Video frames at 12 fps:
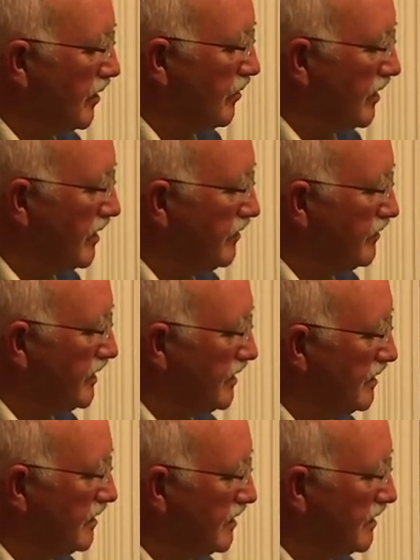one of
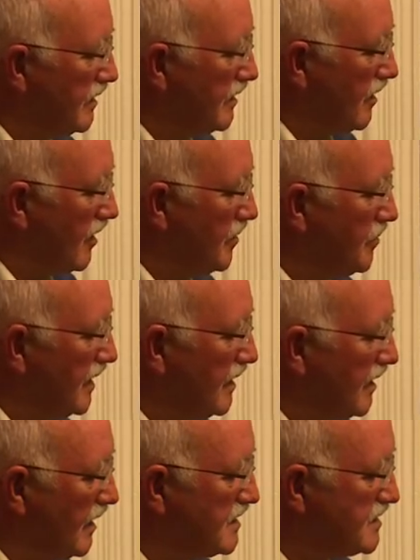the
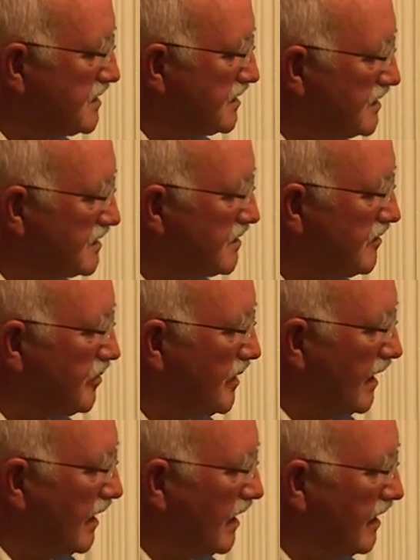alarming lessons of
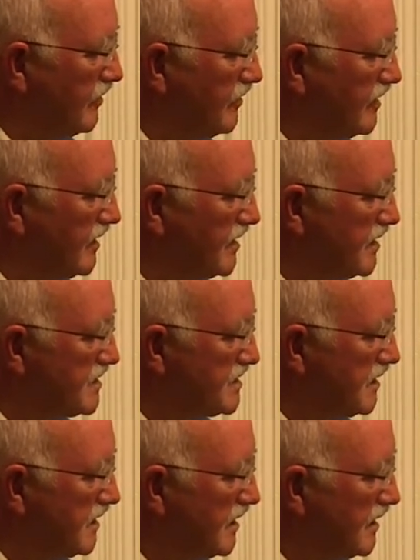my life
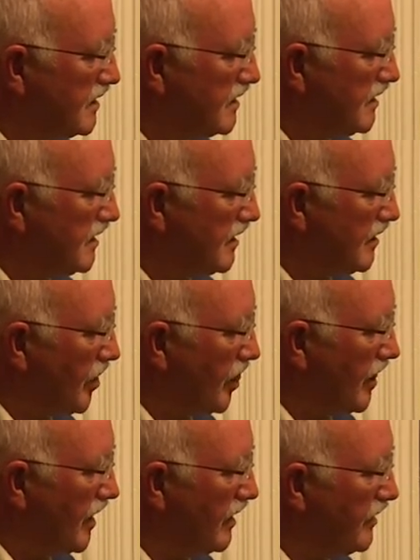is that uh,
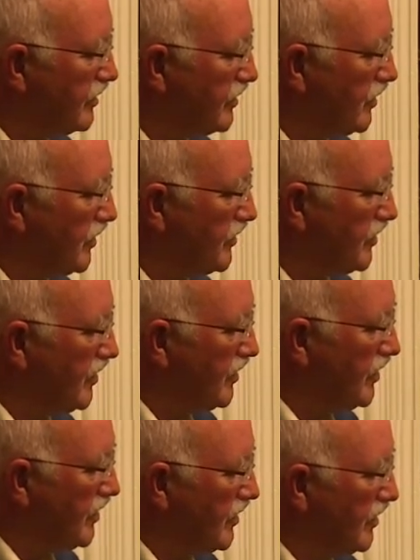I thought
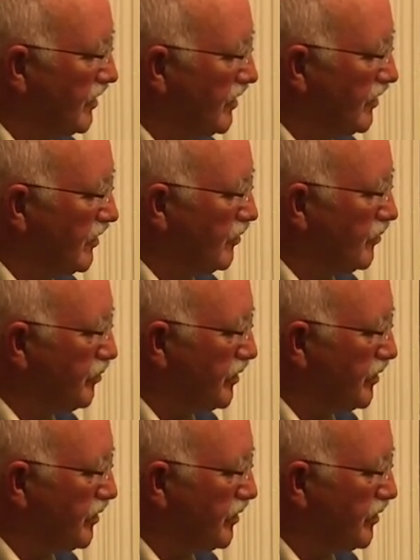you'd